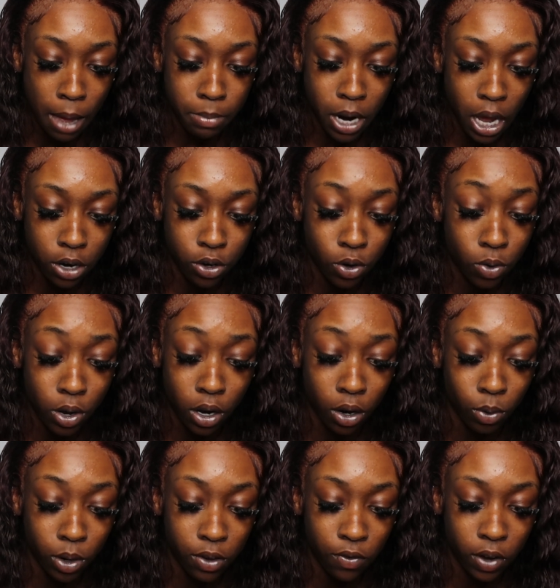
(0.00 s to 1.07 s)
I'm not doing
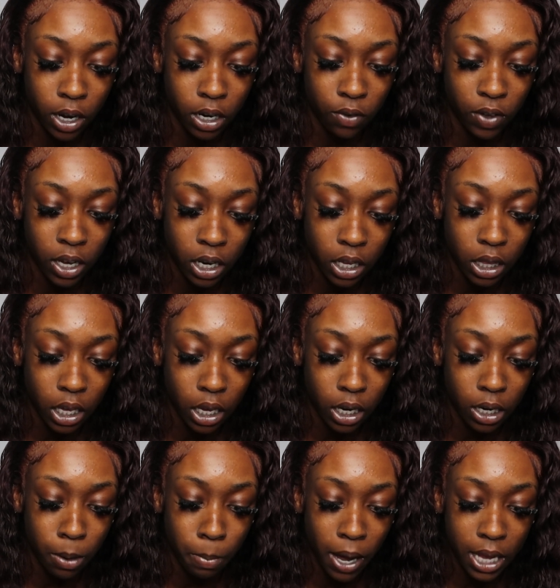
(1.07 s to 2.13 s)
a refund of
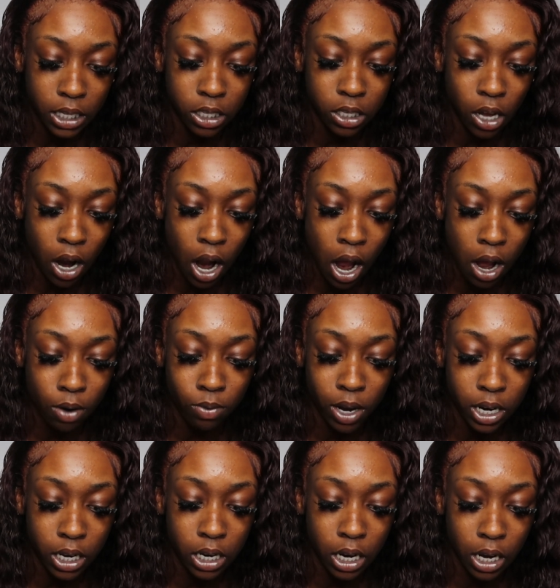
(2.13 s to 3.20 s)
anything. Deposits are
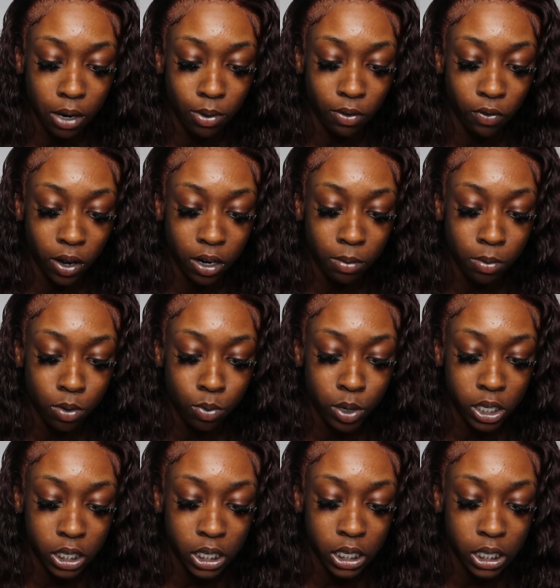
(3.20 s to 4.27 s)
already non-refundable,
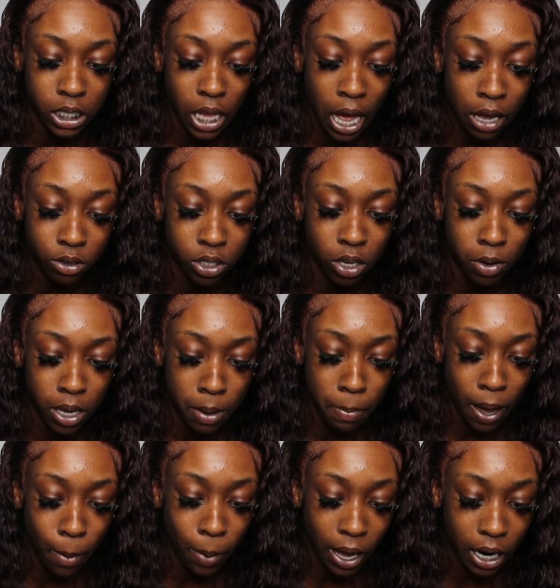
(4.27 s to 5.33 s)
which is also
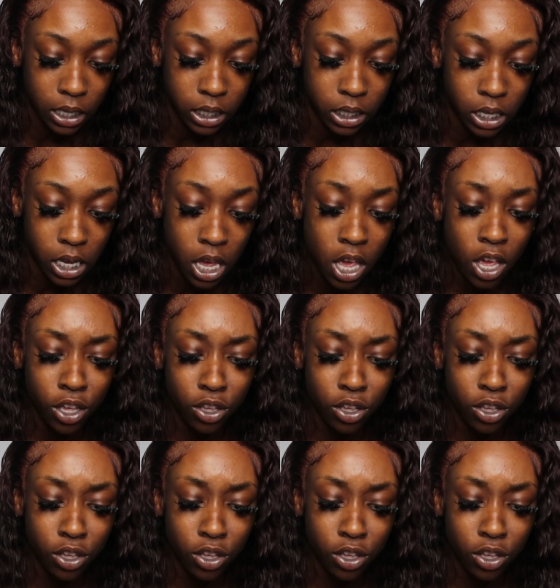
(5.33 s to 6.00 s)
in my policy.